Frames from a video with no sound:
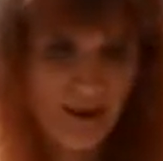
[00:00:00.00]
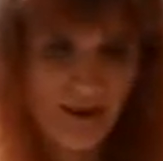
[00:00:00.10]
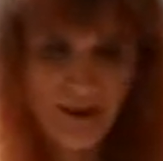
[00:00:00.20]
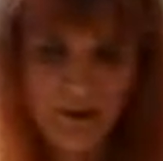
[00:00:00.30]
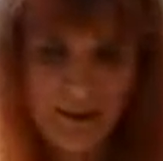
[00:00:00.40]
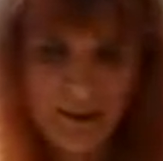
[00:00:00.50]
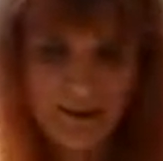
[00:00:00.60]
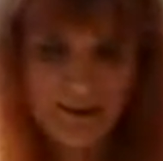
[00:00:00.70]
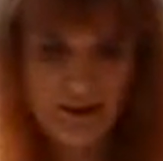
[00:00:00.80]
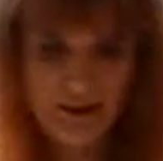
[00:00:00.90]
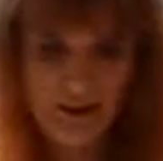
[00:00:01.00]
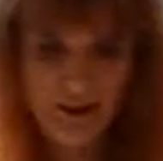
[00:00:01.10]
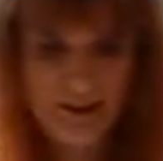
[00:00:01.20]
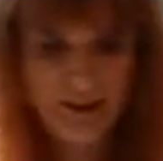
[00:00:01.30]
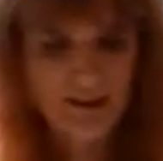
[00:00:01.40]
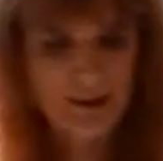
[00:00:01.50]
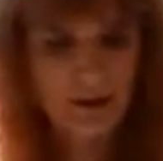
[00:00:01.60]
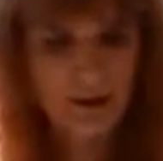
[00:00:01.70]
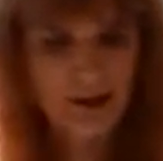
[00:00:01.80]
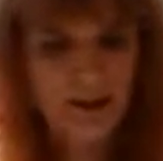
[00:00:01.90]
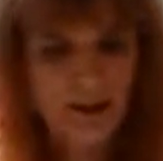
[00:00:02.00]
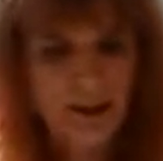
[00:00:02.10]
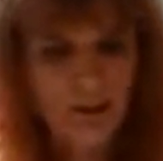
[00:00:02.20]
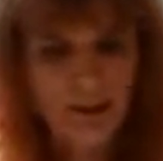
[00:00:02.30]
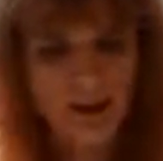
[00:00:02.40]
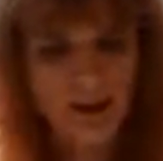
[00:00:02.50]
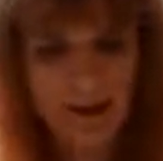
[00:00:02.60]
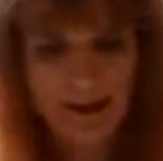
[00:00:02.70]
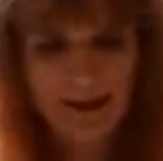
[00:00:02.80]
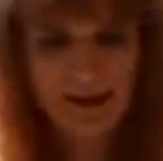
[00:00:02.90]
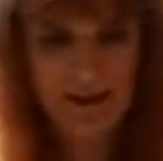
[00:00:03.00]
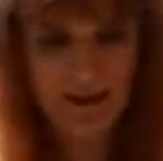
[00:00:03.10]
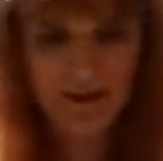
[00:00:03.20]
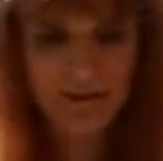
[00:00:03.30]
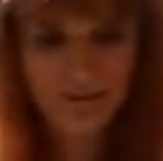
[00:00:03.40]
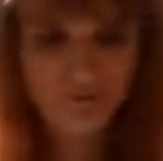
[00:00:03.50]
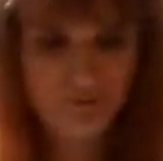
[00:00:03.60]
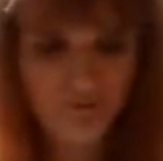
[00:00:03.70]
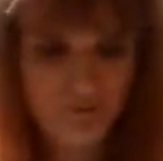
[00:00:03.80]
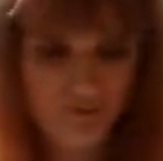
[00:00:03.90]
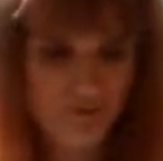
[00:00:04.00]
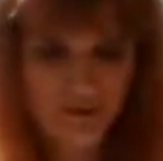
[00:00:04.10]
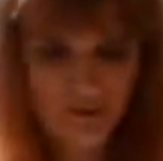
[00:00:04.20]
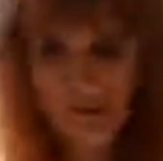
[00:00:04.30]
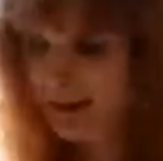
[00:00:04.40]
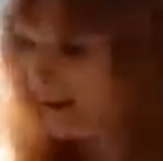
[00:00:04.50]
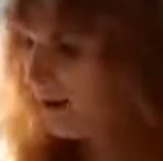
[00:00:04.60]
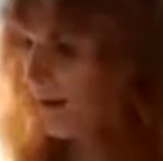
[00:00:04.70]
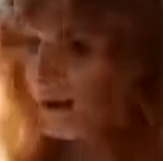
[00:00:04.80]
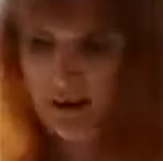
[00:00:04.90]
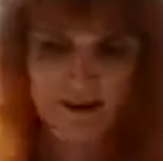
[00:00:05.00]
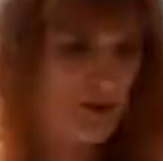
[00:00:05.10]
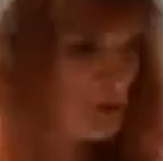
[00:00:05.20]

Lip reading: in our calendar, then we're going to open our calendar, and